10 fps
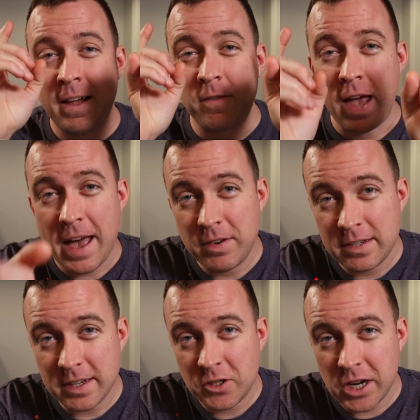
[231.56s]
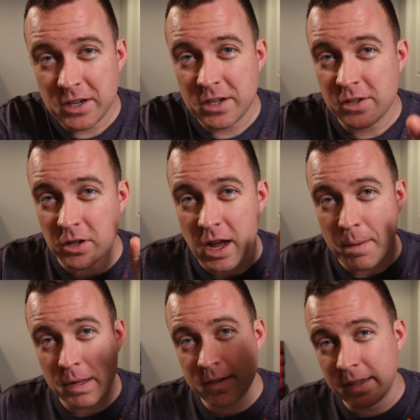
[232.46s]
if you have any suggestions or
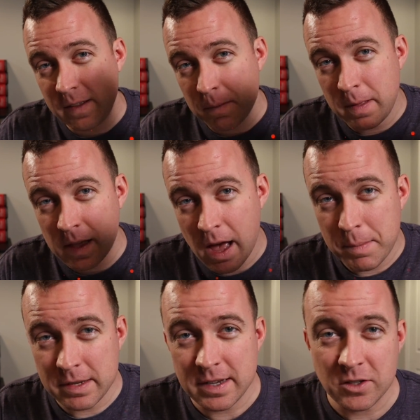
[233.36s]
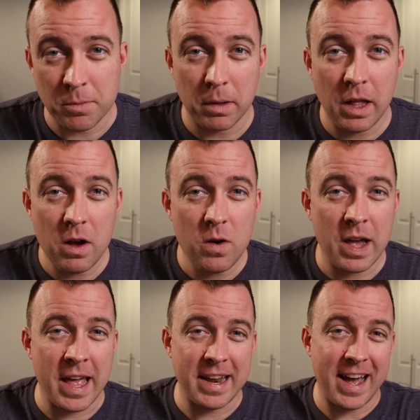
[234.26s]
comments, leave them in the comment section
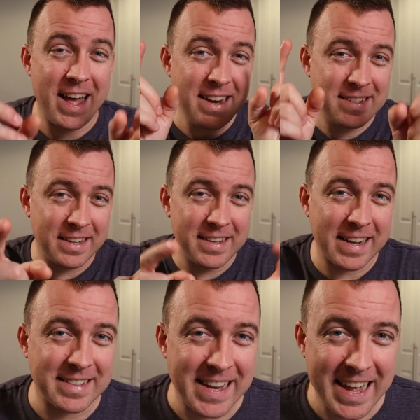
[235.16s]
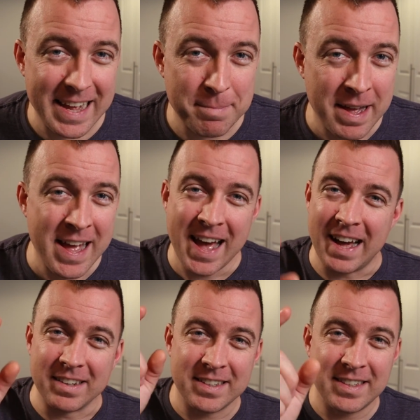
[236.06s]
below. And until next time,
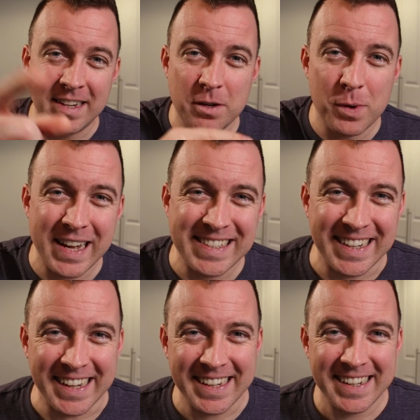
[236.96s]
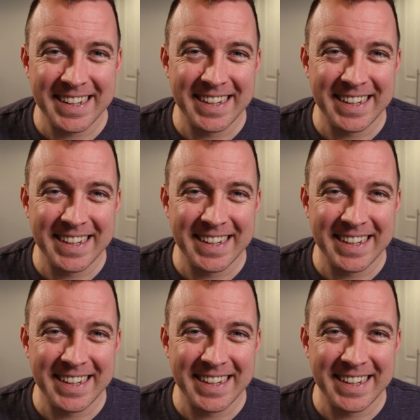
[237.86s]
I'll see you when I see you.